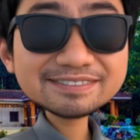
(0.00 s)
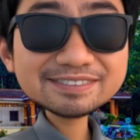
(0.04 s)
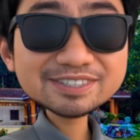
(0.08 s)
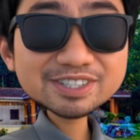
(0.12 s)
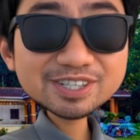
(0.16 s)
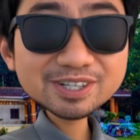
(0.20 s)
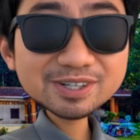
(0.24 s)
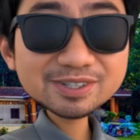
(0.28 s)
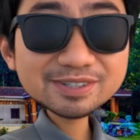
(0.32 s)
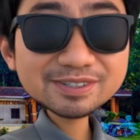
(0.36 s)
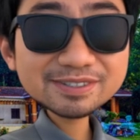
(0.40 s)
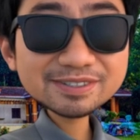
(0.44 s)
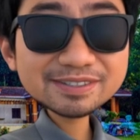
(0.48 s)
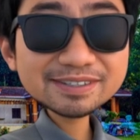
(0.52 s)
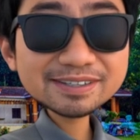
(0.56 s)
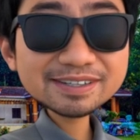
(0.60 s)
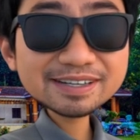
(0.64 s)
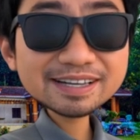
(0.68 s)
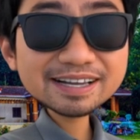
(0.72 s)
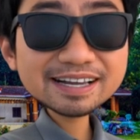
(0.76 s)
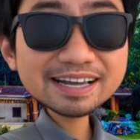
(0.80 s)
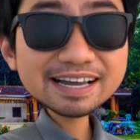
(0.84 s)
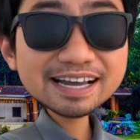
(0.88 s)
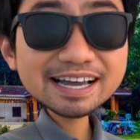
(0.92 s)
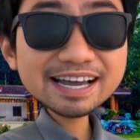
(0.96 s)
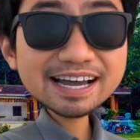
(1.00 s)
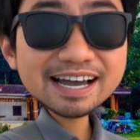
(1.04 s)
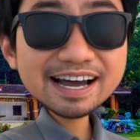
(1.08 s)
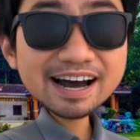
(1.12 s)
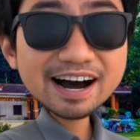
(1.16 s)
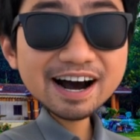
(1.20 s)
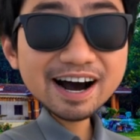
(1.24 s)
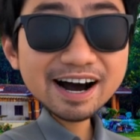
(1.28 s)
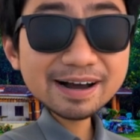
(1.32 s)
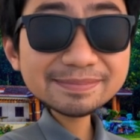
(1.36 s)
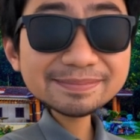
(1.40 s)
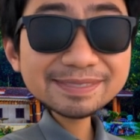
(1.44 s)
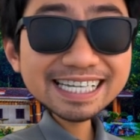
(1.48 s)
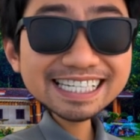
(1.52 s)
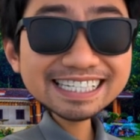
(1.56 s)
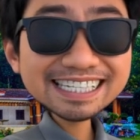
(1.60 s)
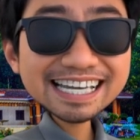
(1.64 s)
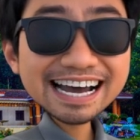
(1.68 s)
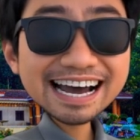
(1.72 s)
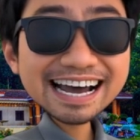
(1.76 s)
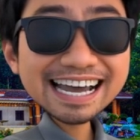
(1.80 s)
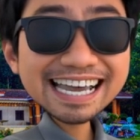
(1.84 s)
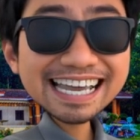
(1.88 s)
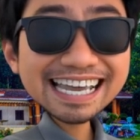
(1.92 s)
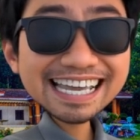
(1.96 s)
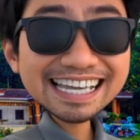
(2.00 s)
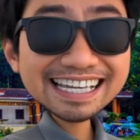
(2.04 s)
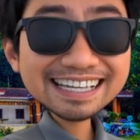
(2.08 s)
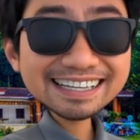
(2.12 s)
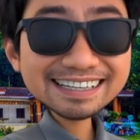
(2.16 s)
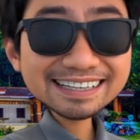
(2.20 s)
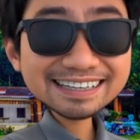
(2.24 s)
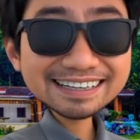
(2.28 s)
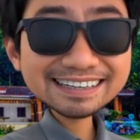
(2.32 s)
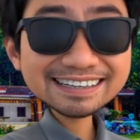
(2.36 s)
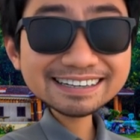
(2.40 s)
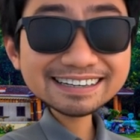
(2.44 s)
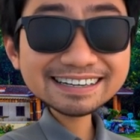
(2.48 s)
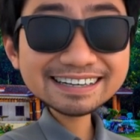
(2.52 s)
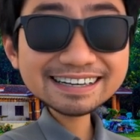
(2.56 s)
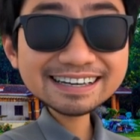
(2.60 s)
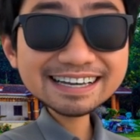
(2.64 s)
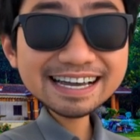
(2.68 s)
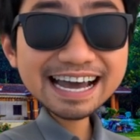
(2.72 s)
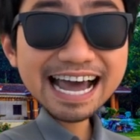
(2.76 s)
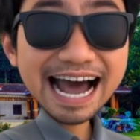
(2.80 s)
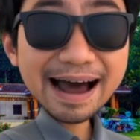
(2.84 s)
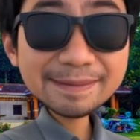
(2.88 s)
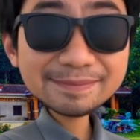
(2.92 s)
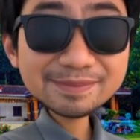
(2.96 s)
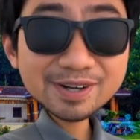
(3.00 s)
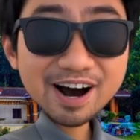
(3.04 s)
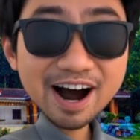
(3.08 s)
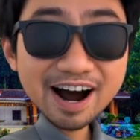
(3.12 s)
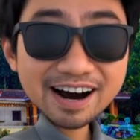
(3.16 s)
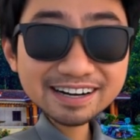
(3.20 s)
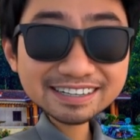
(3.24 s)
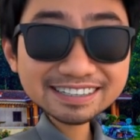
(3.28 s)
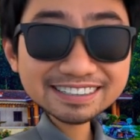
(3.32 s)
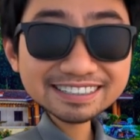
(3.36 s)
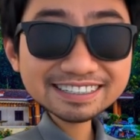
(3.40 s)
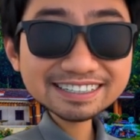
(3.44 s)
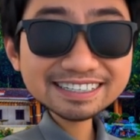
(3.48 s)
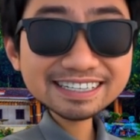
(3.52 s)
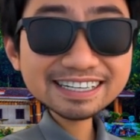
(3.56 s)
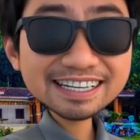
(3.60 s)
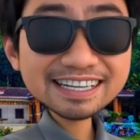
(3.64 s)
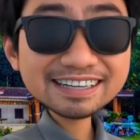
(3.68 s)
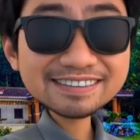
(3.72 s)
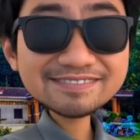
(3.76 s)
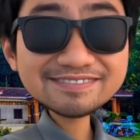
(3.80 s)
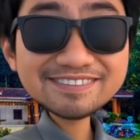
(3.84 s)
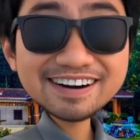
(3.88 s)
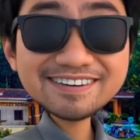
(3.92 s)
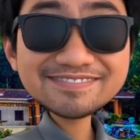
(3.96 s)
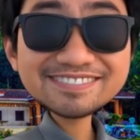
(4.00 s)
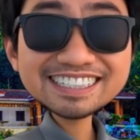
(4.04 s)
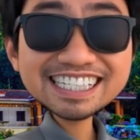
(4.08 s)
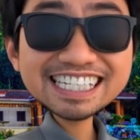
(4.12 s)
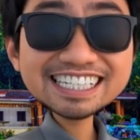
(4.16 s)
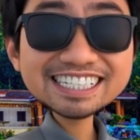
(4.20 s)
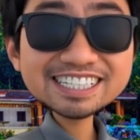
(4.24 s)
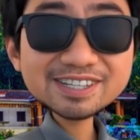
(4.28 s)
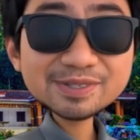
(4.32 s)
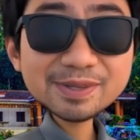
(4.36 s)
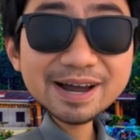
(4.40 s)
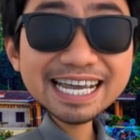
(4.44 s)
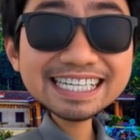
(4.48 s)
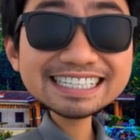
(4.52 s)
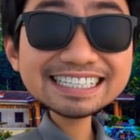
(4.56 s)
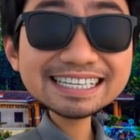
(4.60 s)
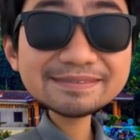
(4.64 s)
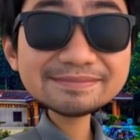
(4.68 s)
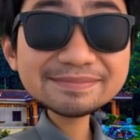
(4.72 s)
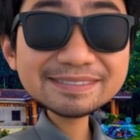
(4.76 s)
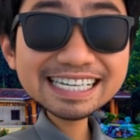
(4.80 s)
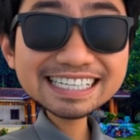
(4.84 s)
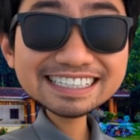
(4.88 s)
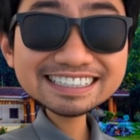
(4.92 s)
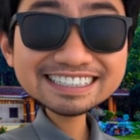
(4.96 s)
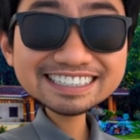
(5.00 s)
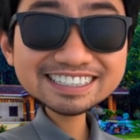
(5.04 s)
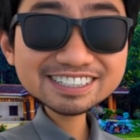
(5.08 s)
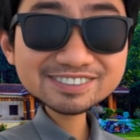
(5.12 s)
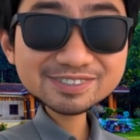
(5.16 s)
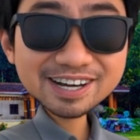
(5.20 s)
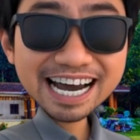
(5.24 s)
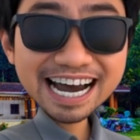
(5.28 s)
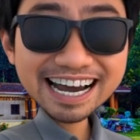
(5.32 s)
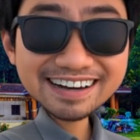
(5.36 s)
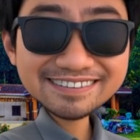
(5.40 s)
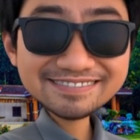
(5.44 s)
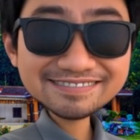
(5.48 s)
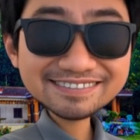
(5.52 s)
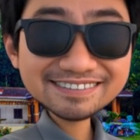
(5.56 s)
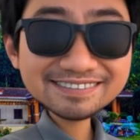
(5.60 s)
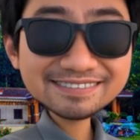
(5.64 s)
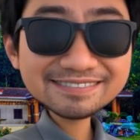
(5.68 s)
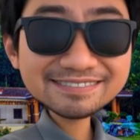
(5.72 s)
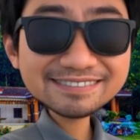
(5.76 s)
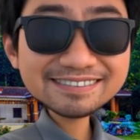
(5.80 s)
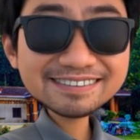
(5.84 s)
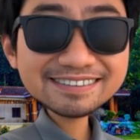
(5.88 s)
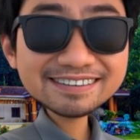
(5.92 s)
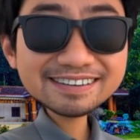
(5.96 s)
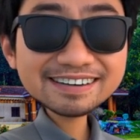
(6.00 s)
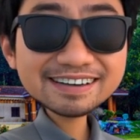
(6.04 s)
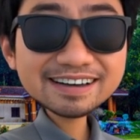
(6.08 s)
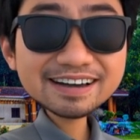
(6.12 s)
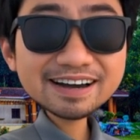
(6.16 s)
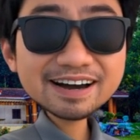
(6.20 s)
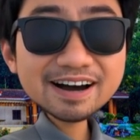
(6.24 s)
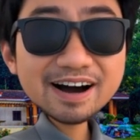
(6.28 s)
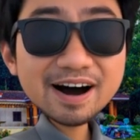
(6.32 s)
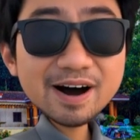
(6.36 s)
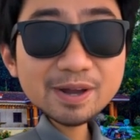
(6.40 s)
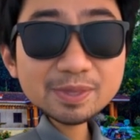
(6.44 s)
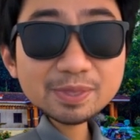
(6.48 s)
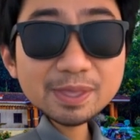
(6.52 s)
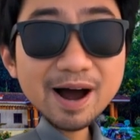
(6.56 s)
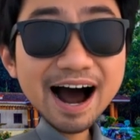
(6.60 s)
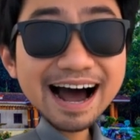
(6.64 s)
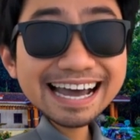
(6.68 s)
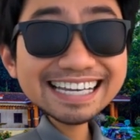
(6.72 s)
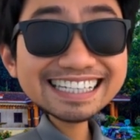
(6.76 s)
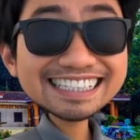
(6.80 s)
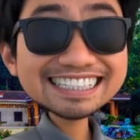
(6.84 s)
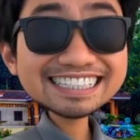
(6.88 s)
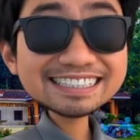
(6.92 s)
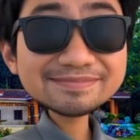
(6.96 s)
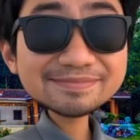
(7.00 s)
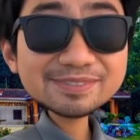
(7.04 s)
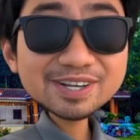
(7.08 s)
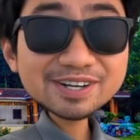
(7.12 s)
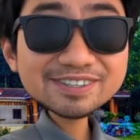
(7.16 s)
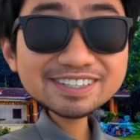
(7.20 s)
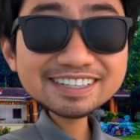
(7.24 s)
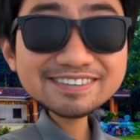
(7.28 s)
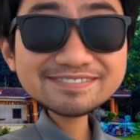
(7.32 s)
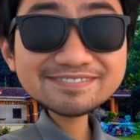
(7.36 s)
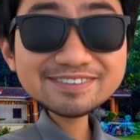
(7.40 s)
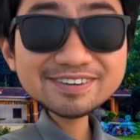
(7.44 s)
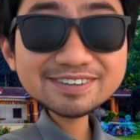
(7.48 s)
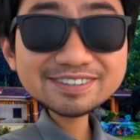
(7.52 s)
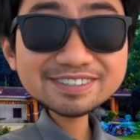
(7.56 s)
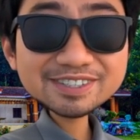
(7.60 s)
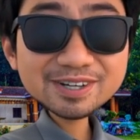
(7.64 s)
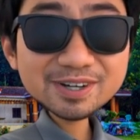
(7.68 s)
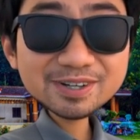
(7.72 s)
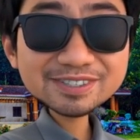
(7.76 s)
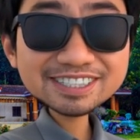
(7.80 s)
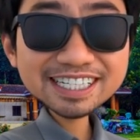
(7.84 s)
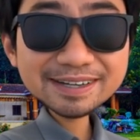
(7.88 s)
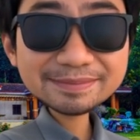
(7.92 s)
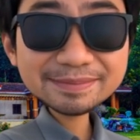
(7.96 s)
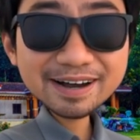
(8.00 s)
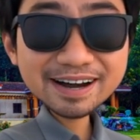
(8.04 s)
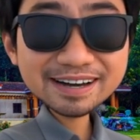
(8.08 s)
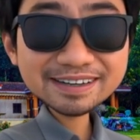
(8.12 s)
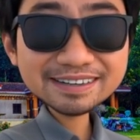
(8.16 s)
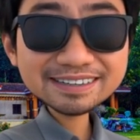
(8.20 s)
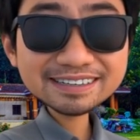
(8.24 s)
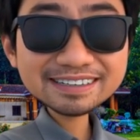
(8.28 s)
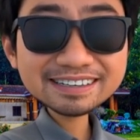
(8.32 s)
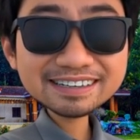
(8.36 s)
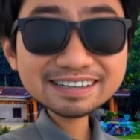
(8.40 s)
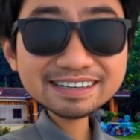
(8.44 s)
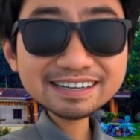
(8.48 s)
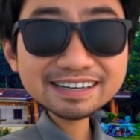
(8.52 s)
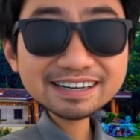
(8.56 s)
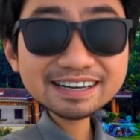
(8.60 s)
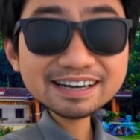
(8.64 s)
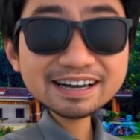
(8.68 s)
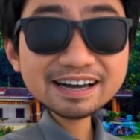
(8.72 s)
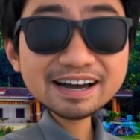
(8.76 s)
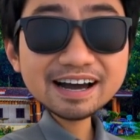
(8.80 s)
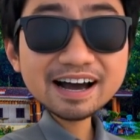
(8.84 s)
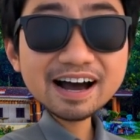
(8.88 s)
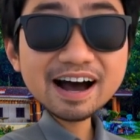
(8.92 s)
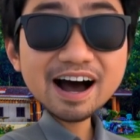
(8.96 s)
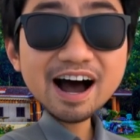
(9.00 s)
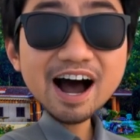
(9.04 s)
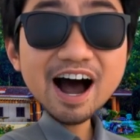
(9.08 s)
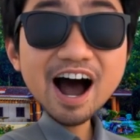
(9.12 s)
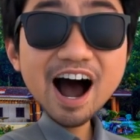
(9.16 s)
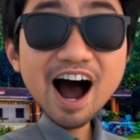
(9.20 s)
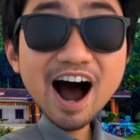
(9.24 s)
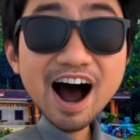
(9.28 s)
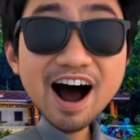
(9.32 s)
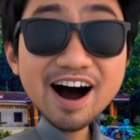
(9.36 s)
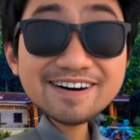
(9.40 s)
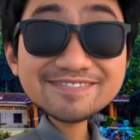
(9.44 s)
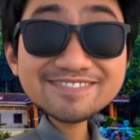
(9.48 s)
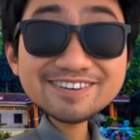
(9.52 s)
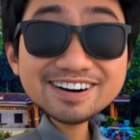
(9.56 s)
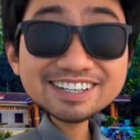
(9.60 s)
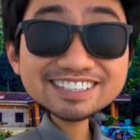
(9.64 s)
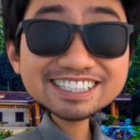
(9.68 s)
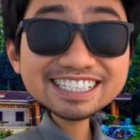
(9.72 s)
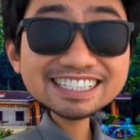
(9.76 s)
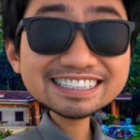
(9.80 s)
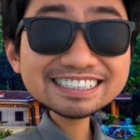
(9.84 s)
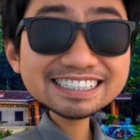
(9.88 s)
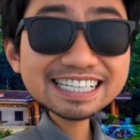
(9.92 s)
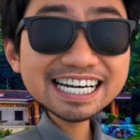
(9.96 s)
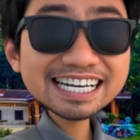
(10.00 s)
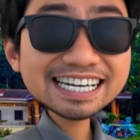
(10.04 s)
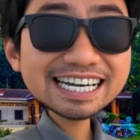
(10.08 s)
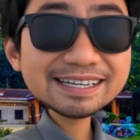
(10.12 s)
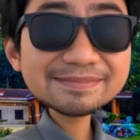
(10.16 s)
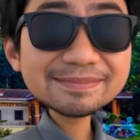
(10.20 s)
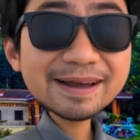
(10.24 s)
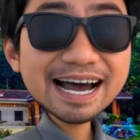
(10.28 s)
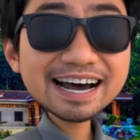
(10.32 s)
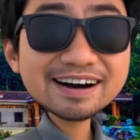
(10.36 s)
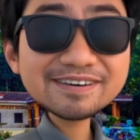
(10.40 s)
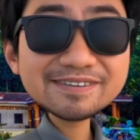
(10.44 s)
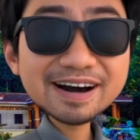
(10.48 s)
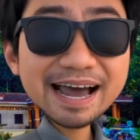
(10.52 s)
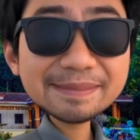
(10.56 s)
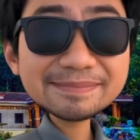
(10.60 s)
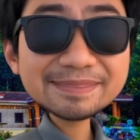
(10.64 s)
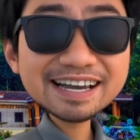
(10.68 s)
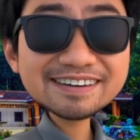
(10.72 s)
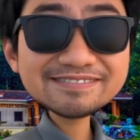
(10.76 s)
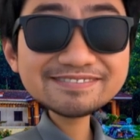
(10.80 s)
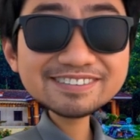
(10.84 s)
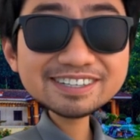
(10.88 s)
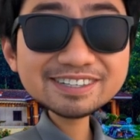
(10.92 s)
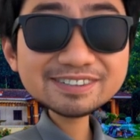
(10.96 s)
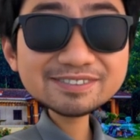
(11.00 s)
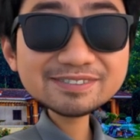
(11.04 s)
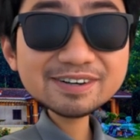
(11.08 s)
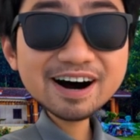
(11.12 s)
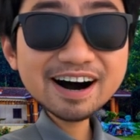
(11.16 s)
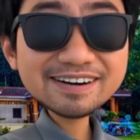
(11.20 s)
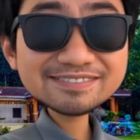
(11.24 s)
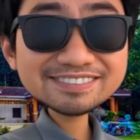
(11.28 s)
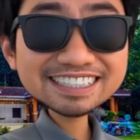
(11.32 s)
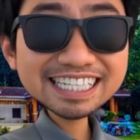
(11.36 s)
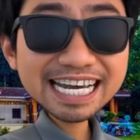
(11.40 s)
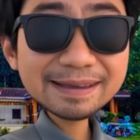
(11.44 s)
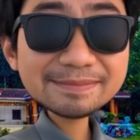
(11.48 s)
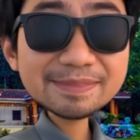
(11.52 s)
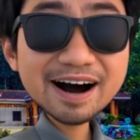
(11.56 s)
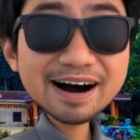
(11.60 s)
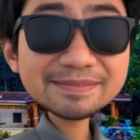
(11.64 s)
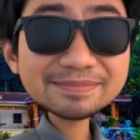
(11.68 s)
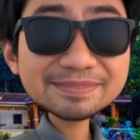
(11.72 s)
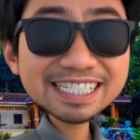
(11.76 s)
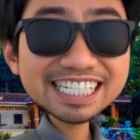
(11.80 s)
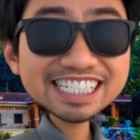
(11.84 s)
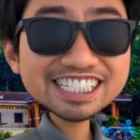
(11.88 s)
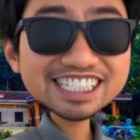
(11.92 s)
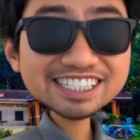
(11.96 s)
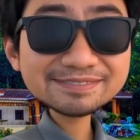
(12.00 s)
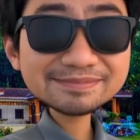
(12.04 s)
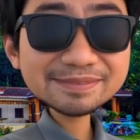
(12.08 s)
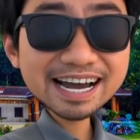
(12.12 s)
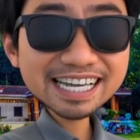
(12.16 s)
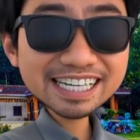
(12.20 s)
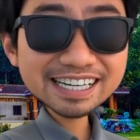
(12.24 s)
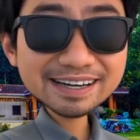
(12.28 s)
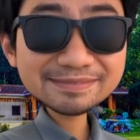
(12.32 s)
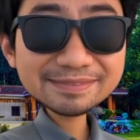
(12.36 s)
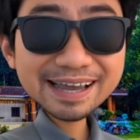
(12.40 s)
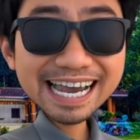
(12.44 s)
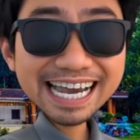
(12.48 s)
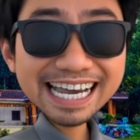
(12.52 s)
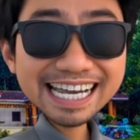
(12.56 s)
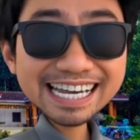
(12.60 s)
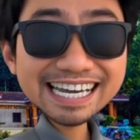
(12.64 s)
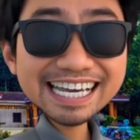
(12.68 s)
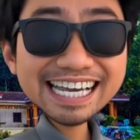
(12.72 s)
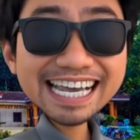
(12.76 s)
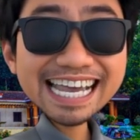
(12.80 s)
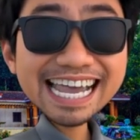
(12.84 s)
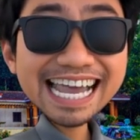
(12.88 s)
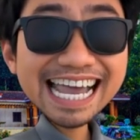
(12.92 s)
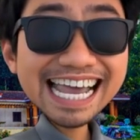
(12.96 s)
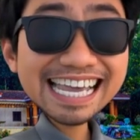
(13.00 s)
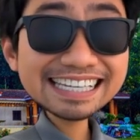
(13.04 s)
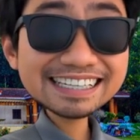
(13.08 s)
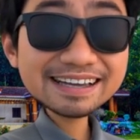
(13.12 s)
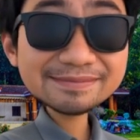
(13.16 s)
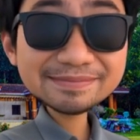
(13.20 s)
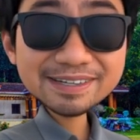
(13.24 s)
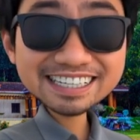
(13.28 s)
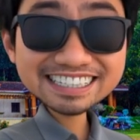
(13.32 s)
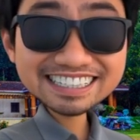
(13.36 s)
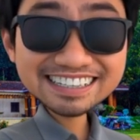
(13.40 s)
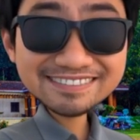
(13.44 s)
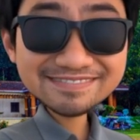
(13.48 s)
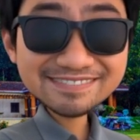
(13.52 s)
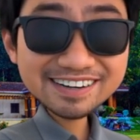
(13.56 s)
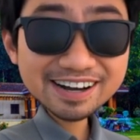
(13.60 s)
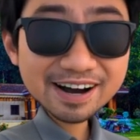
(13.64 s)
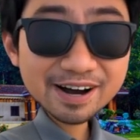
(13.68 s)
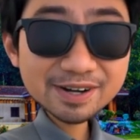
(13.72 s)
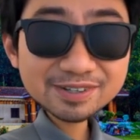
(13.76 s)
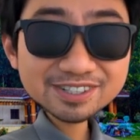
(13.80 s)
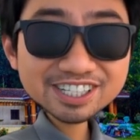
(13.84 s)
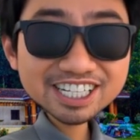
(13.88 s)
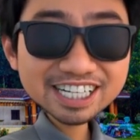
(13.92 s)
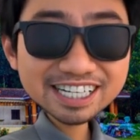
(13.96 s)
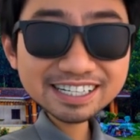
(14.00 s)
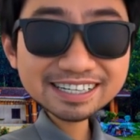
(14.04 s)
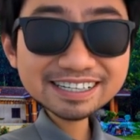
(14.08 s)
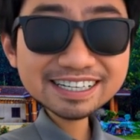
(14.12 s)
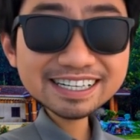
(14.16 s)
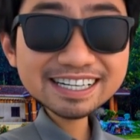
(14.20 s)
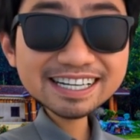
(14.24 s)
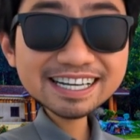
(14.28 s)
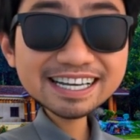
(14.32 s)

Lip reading: 2. Ermita Hill, approx. 15-20 means drive. Why it's beautiful, notable. Offers a stunning panoramic view of Sabang Beach, Baler Bay, and the Pacific Ocean.